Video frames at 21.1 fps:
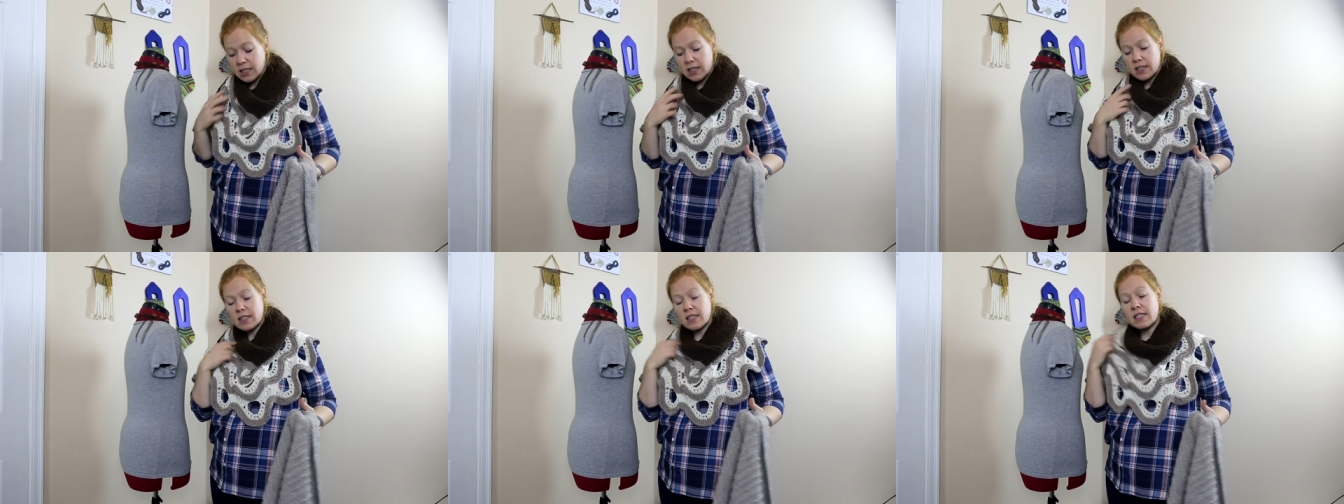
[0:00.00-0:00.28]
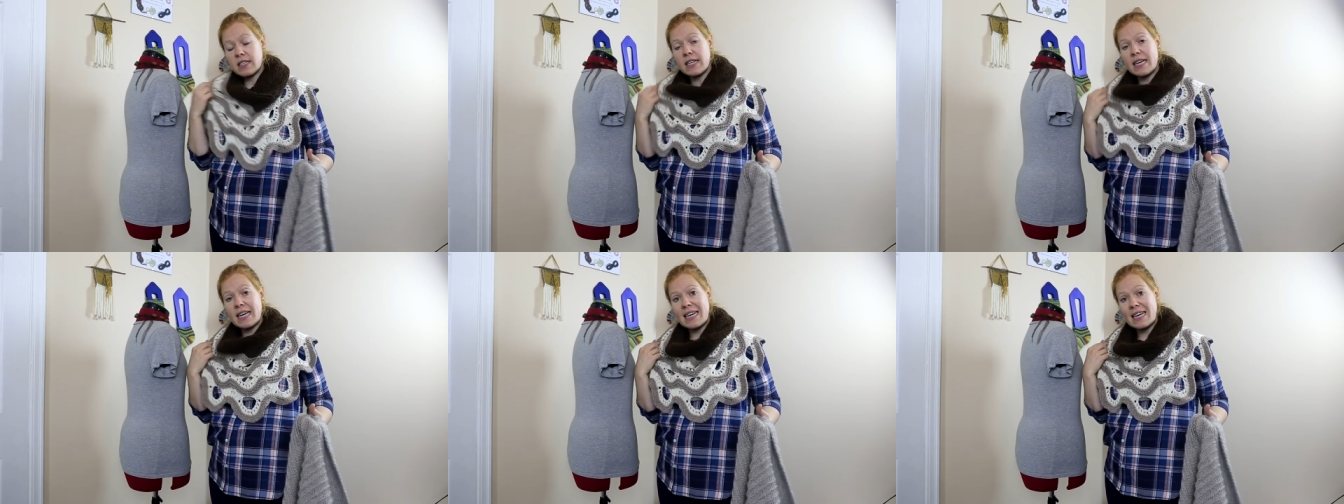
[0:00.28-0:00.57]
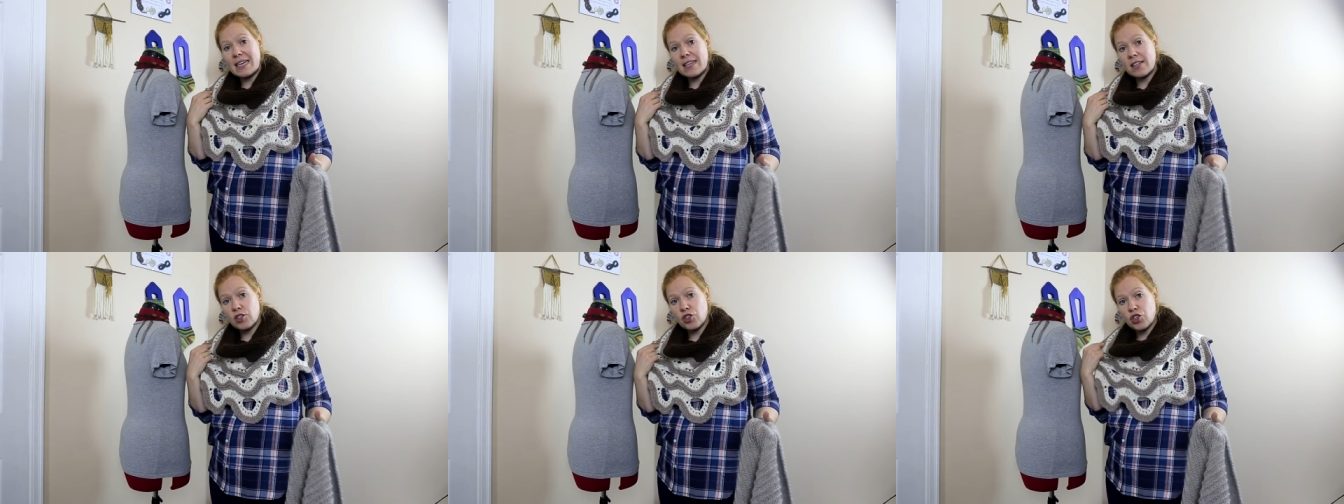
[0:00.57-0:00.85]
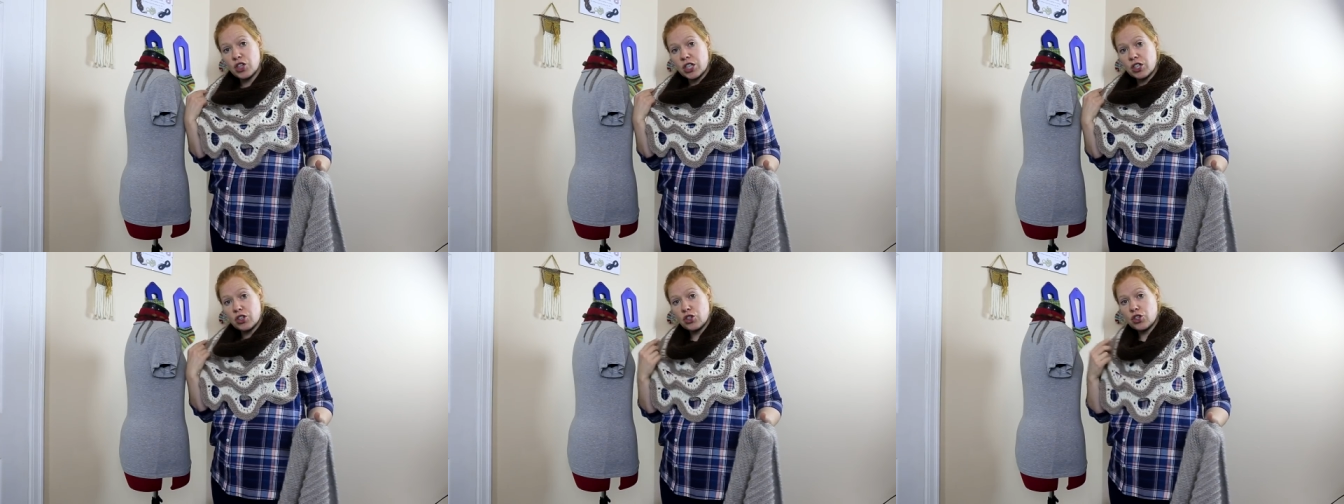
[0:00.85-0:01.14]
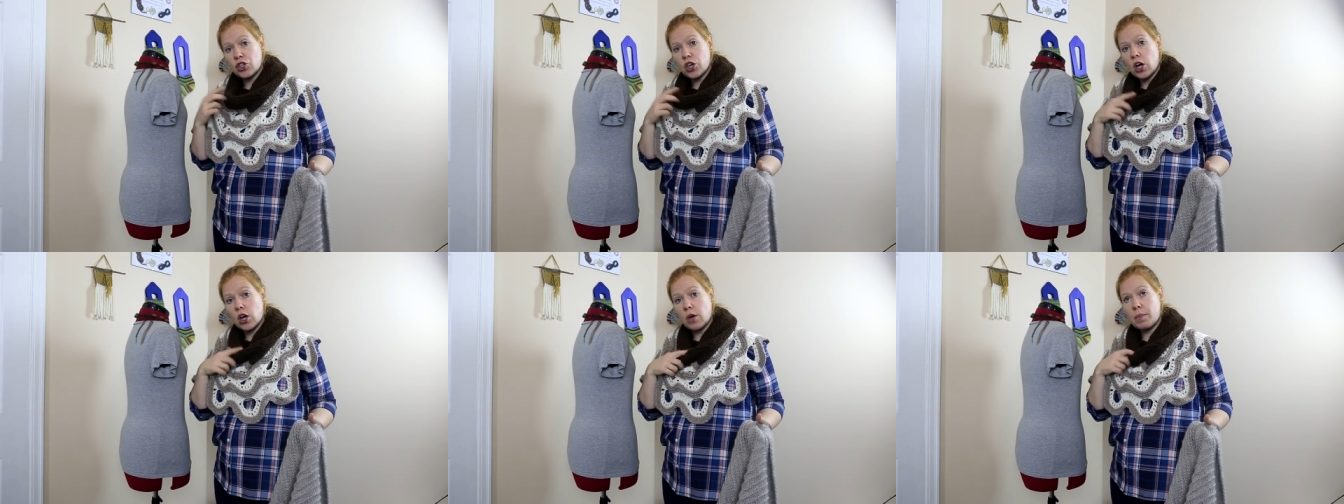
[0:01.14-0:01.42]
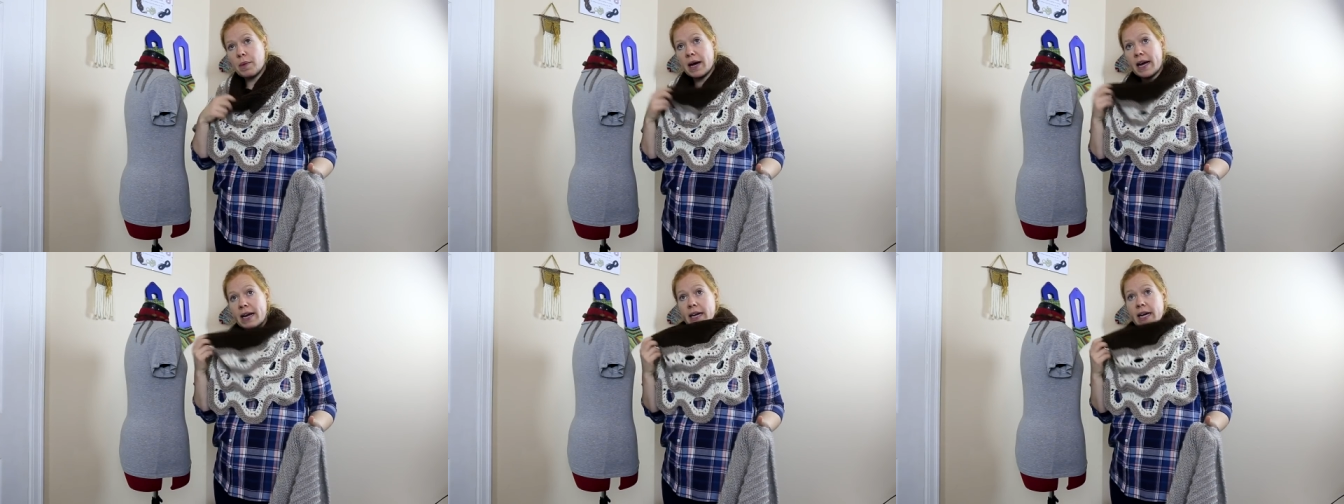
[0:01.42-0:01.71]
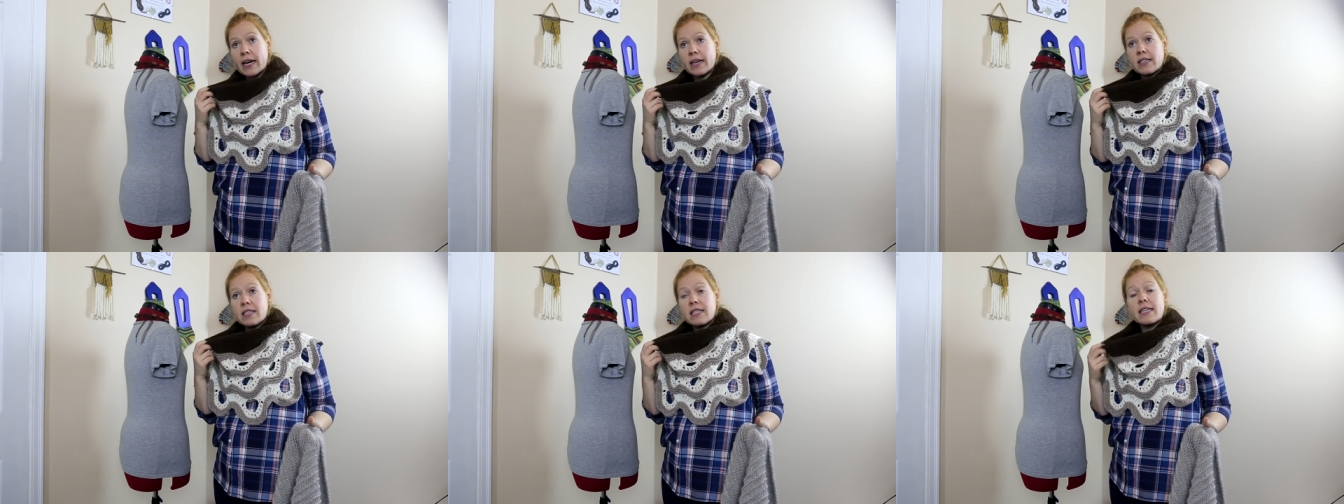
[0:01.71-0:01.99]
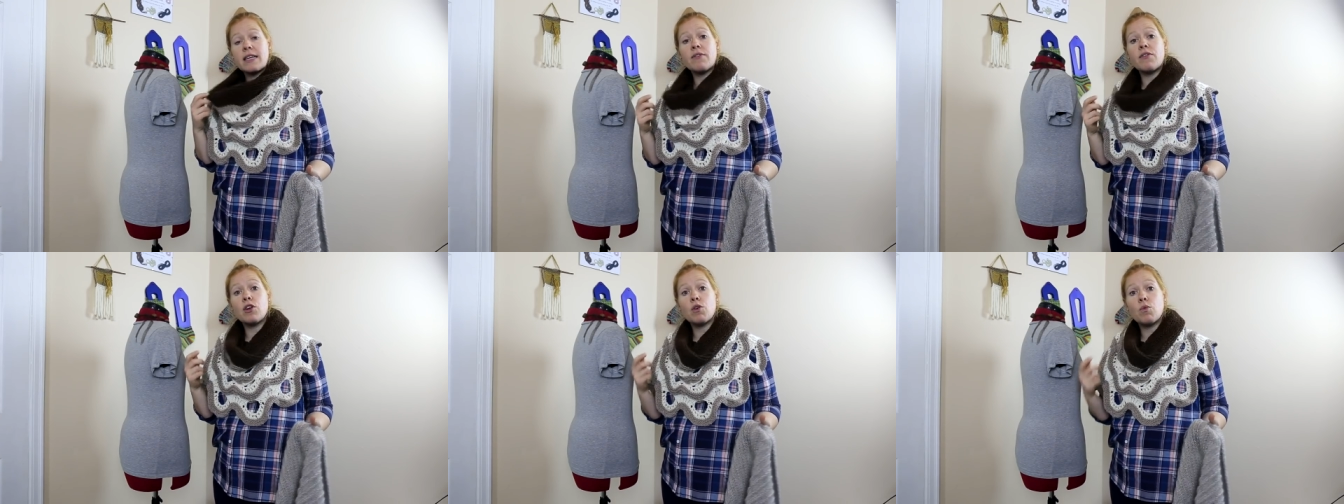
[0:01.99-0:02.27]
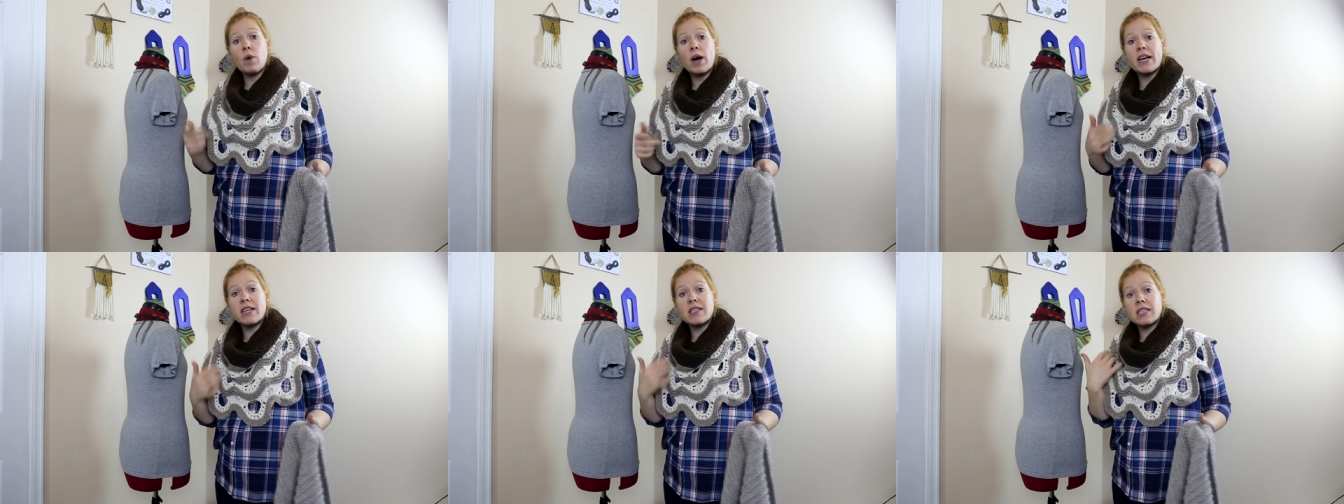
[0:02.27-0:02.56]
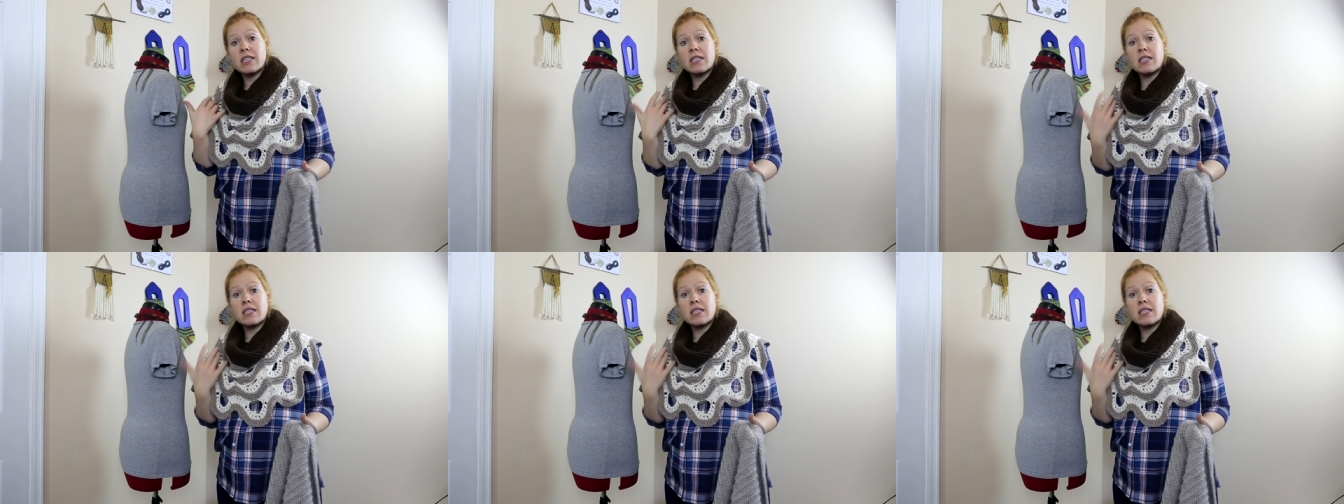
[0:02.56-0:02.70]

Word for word: this is the Eastern shawl by uh, Stephen West.